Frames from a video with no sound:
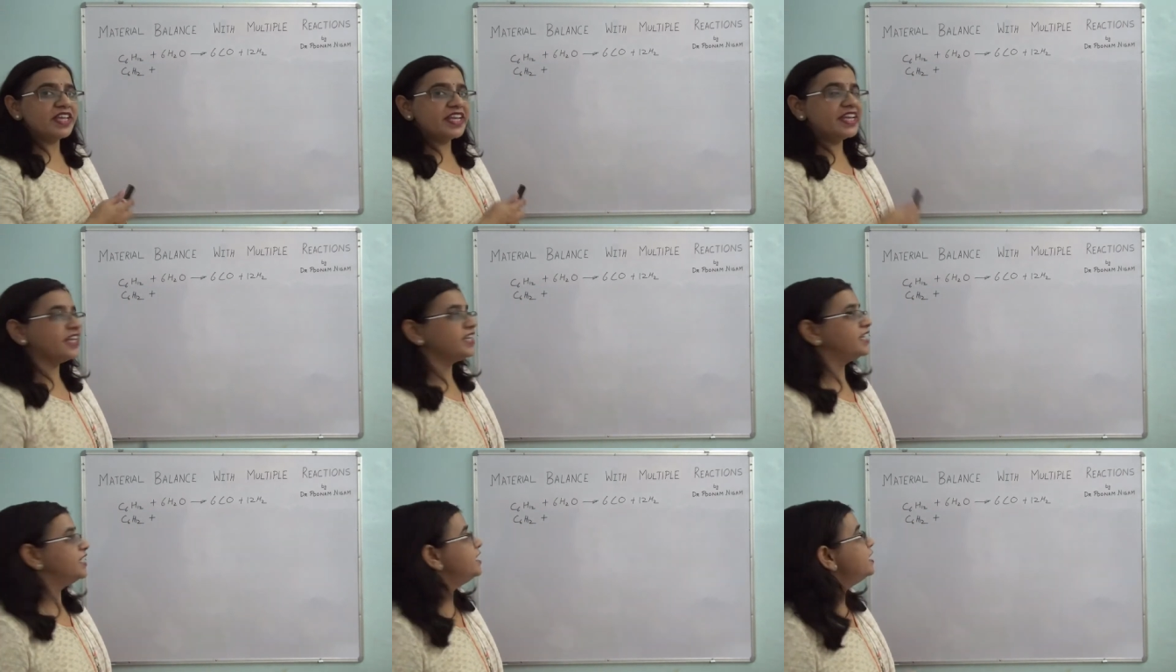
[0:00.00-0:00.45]

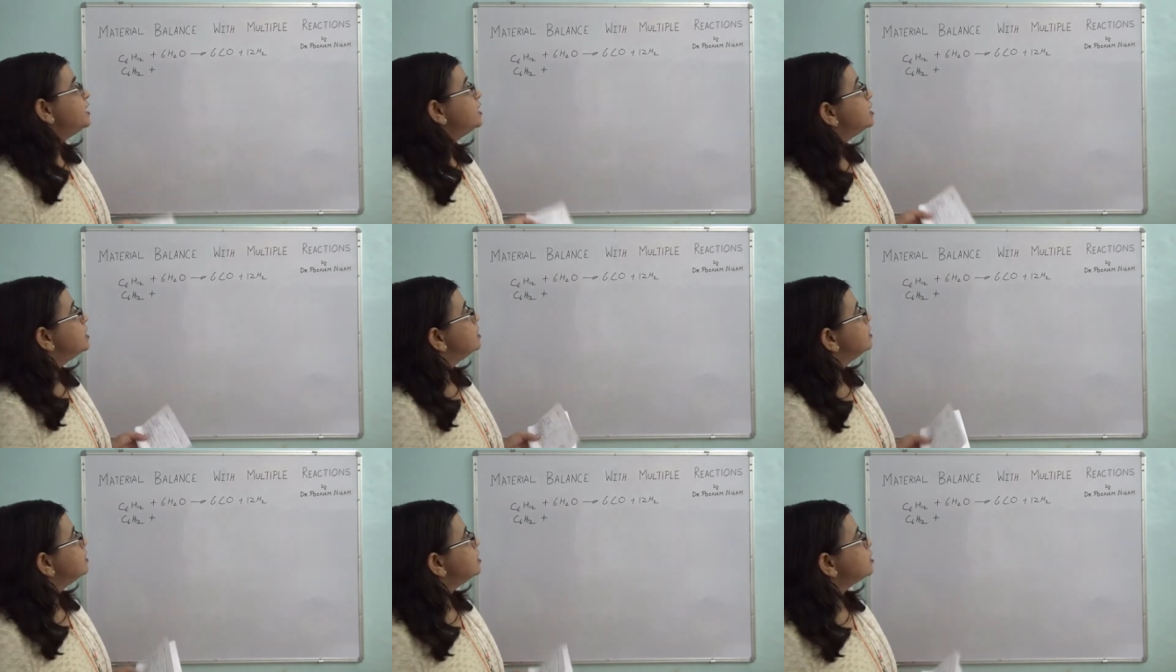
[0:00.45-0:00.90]
directly.
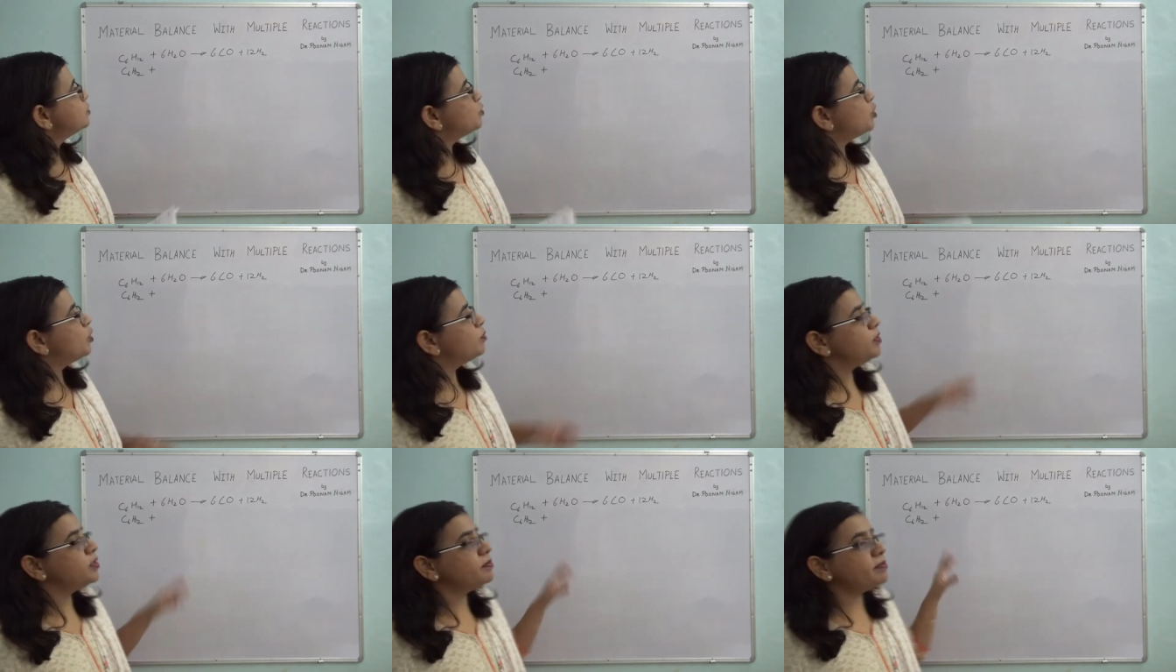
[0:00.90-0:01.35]
This
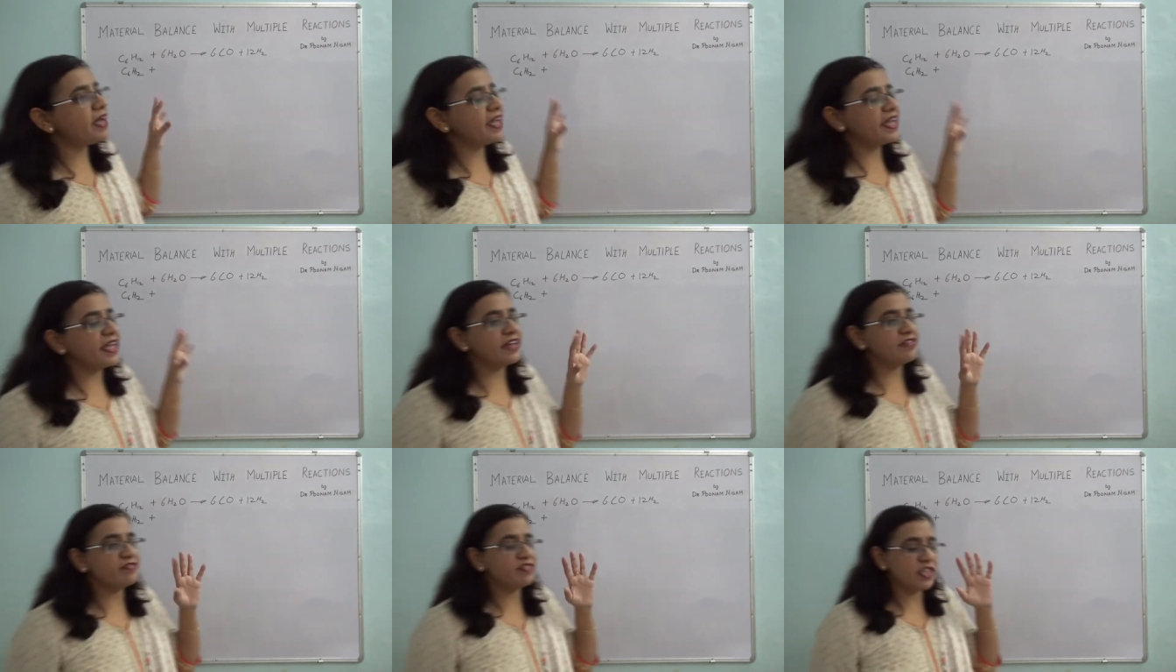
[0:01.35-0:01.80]
problem I
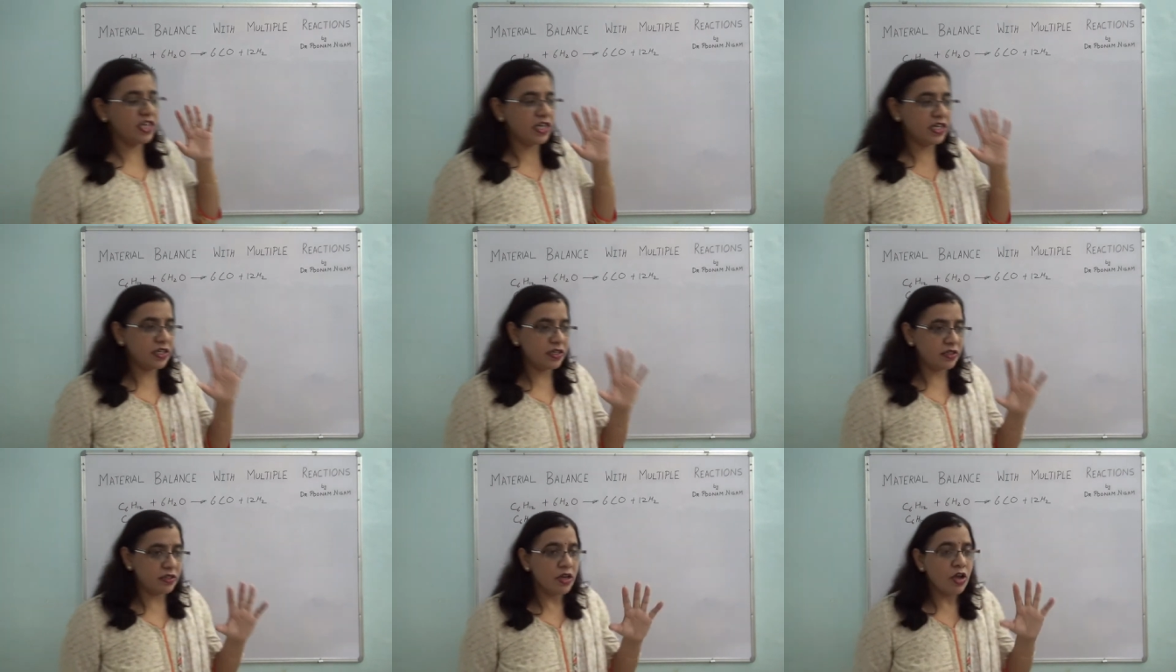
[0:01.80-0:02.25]
have
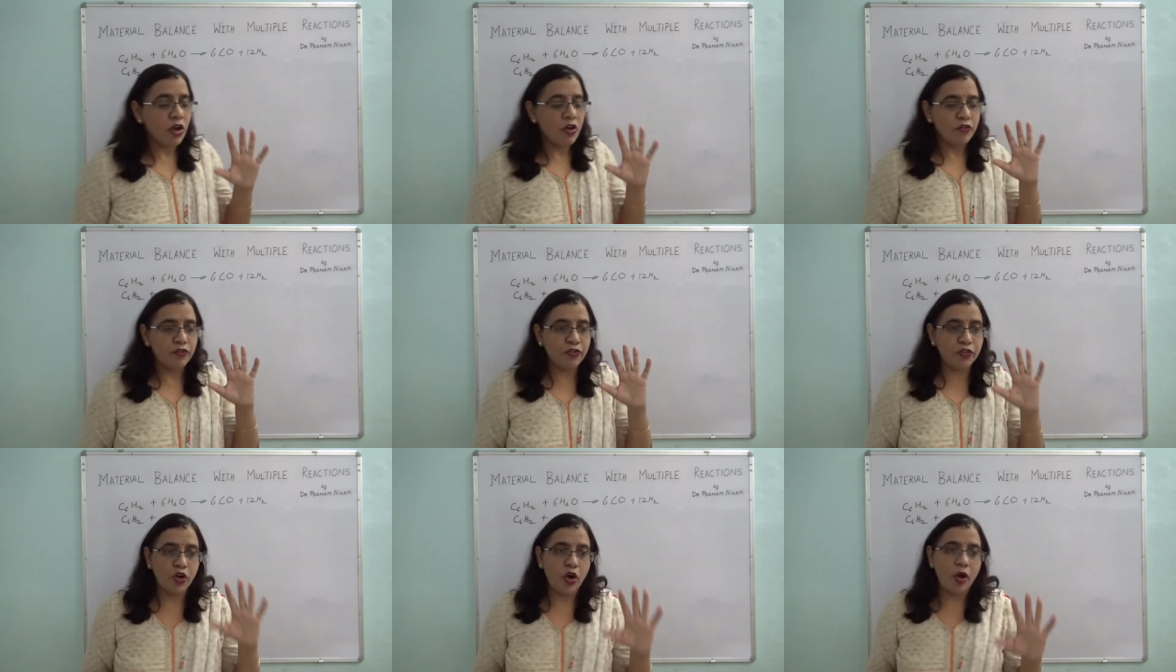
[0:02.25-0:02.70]
taken
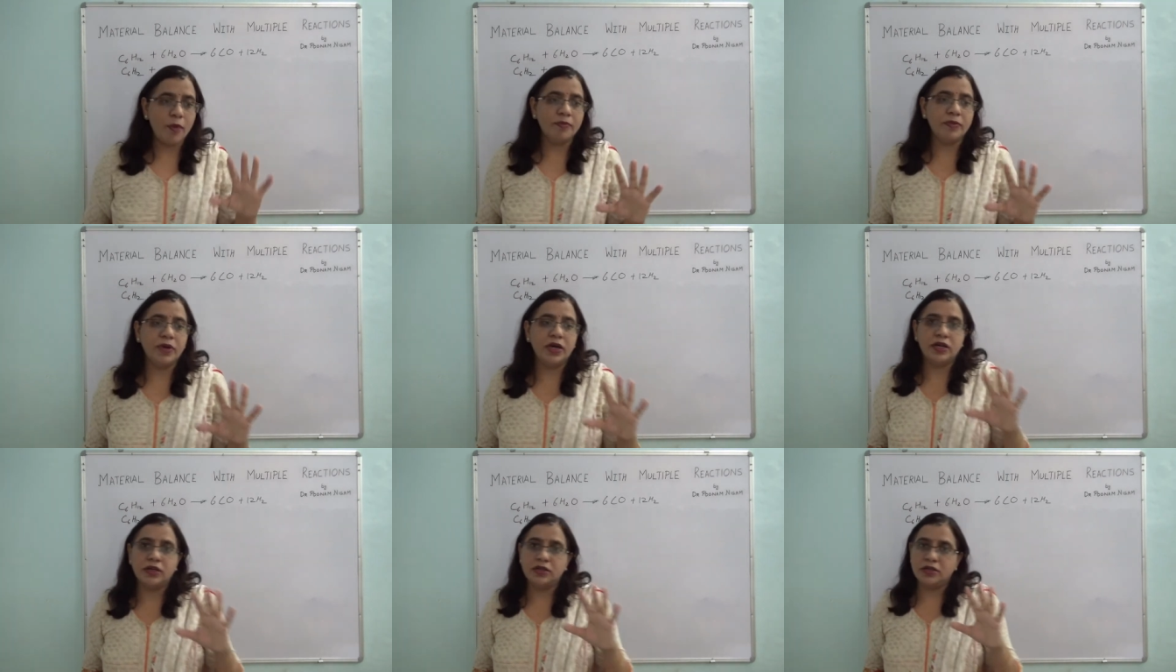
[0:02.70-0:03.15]
from
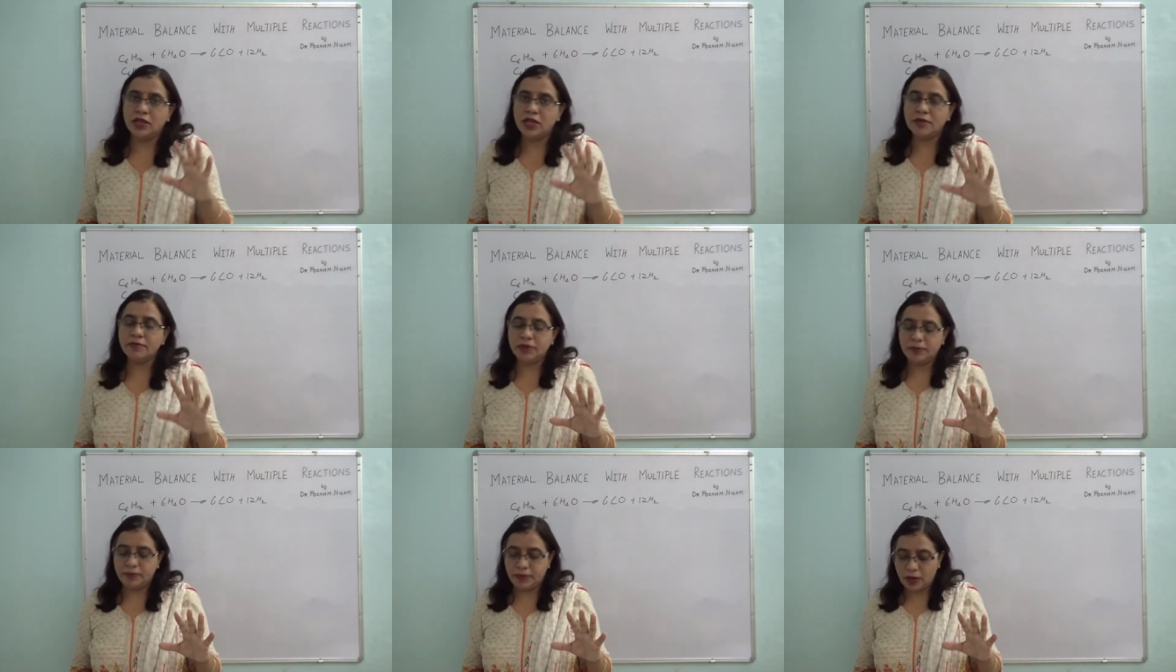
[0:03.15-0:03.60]
uh,
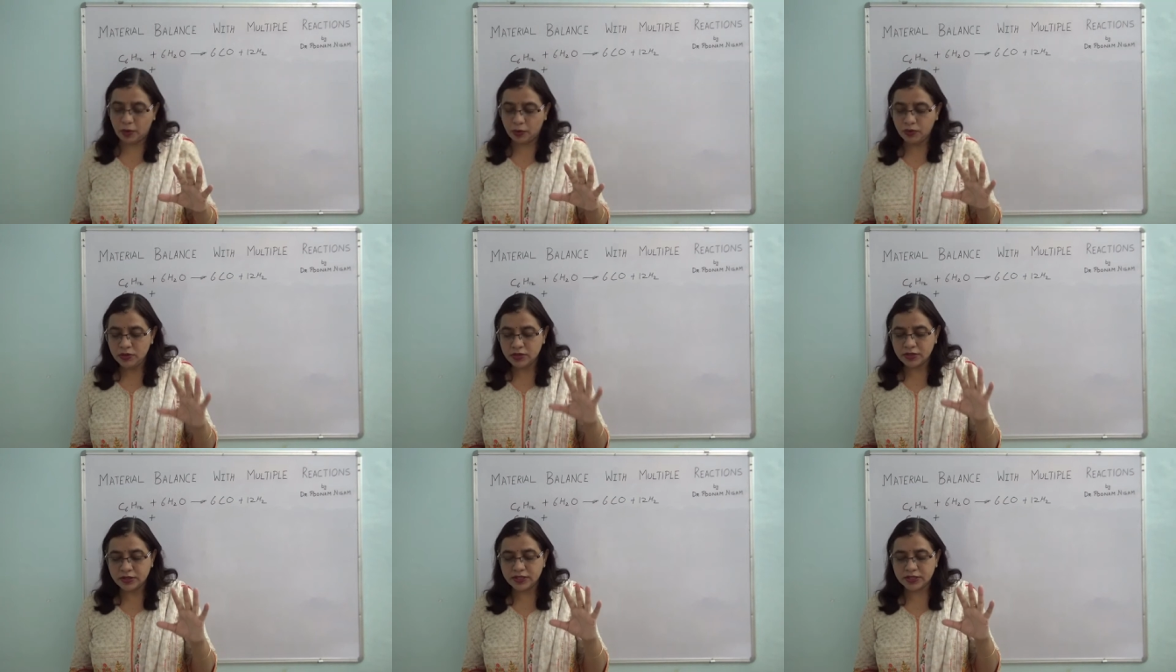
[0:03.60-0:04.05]
Himmelblau.